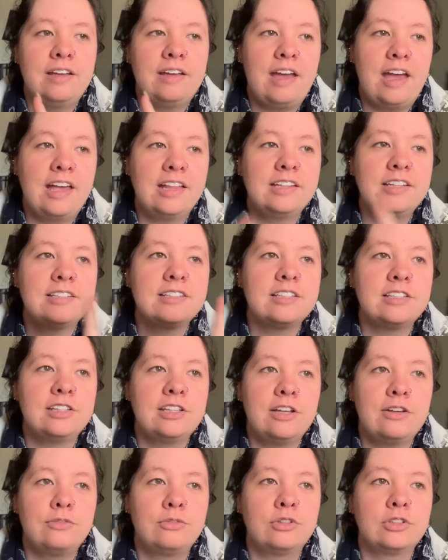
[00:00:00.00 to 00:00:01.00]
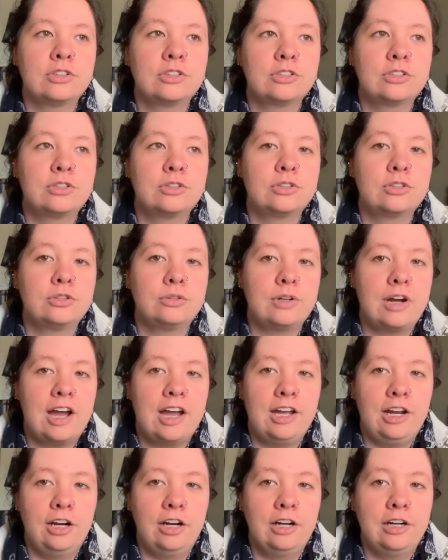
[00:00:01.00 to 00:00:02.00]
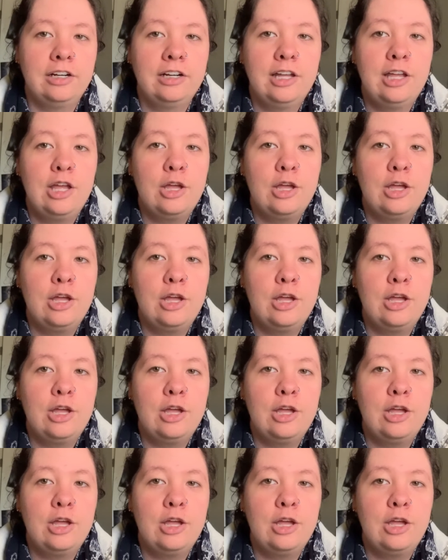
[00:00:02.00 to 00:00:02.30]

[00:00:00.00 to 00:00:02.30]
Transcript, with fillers: Ayla is in love with Crier,